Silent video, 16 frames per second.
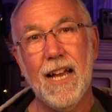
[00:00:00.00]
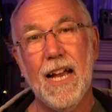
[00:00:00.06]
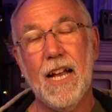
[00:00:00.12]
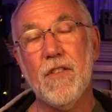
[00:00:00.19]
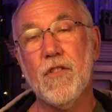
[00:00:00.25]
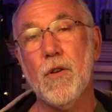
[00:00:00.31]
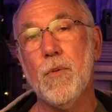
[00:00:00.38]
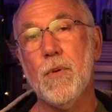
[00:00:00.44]

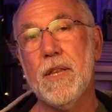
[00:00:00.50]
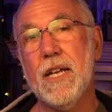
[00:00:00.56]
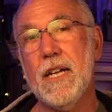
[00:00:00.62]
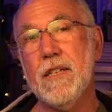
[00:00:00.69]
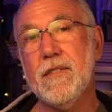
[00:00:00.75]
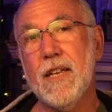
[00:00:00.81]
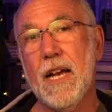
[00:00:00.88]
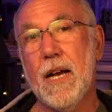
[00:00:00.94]
And so when
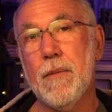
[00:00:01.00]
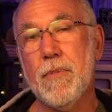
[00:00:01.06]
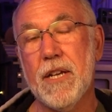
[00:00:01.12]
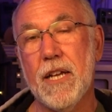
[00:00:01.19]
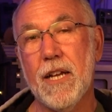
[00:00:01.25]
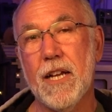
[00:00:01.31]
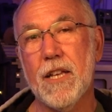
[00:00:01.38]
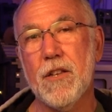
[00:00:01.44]
that's
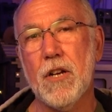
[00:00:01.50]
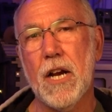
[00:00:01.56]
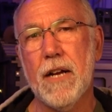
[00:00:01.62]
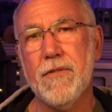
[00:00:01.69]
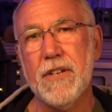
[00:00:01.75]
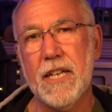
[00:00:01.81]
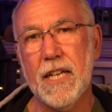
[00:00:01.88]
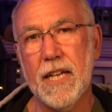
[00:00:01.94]
happening and they're
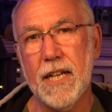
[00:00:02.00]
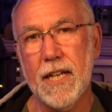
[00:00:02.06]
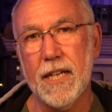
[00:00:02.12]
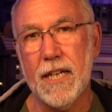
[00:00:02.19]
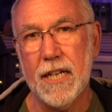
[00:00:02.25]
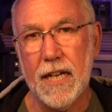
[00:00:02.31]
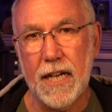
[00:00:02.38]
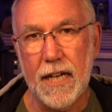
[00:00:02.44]
having to kick
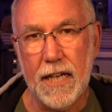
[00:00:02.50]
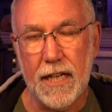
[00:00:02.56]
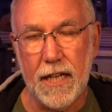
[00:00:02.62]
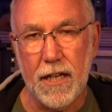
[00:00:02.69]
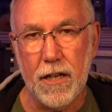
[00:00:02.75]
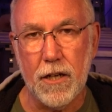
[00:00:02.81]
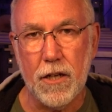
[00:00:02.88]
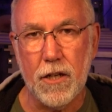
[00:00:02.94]
it into high
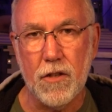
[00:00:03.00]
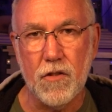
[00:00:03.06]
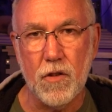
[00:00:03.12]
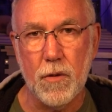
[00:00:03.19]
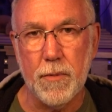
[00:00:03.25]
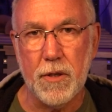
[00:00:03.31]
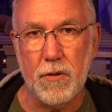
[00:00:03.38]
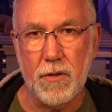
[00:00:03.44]
gear,
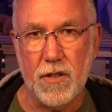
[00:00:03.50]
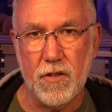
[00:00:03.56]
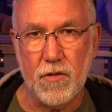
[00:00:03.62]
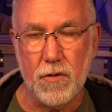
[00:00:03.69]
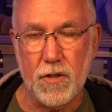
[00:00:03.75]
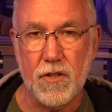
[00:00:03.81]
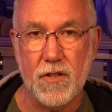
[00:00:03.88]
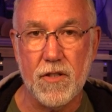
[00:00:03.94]
consuming
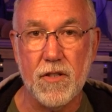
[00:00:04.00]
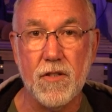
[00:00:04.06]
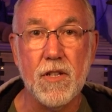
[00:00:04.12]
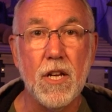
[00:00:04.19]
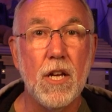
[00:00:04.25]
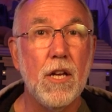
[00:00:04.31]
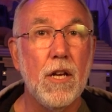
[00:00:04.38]
resources,